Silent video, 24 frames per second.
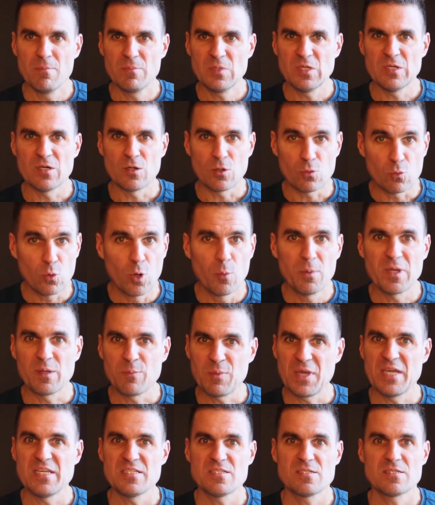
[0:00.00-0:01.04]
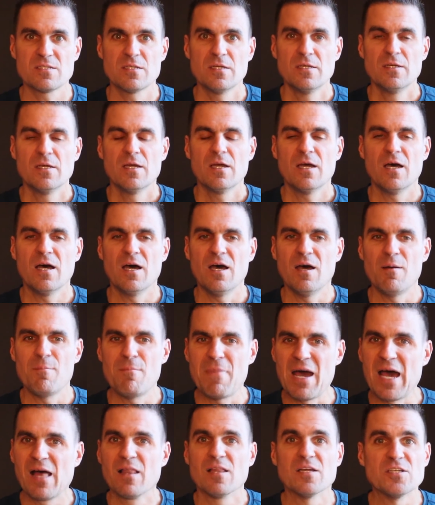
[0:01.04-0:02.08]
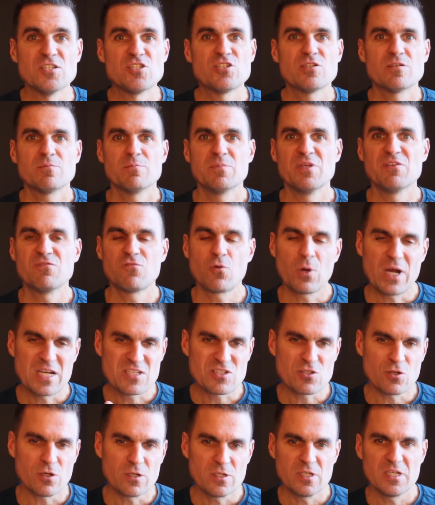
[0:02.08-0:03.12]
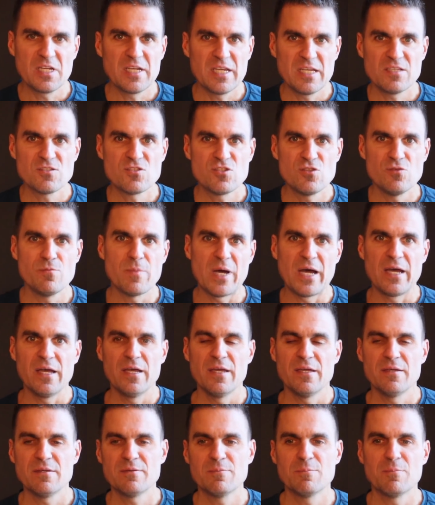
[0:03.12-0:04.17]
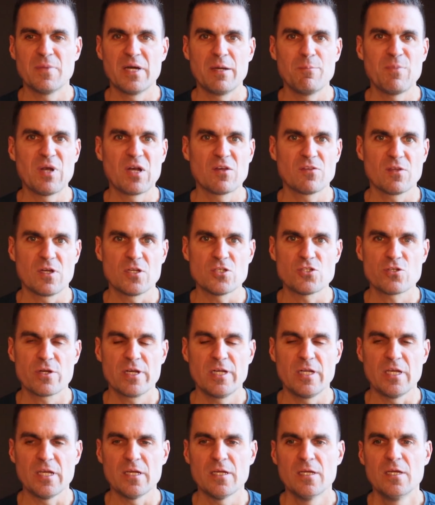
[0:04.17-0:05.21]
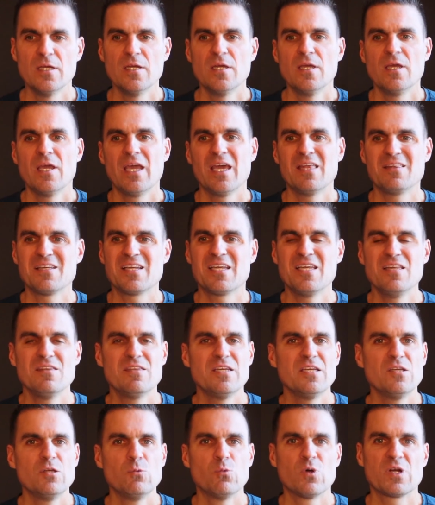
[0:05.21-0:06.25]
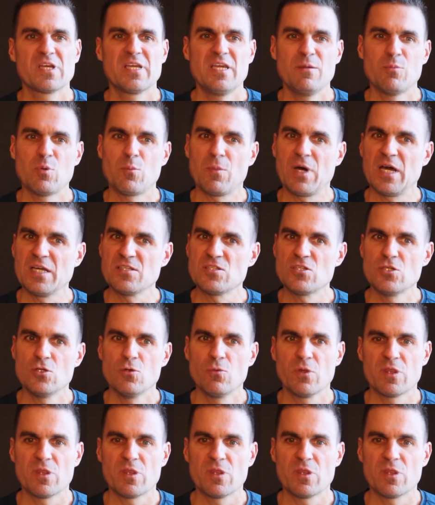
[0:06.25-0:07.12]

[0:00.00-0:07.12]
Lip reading: you know, aerobic base mileage before I started into my marathon training. And the key thing you want to keep in mind too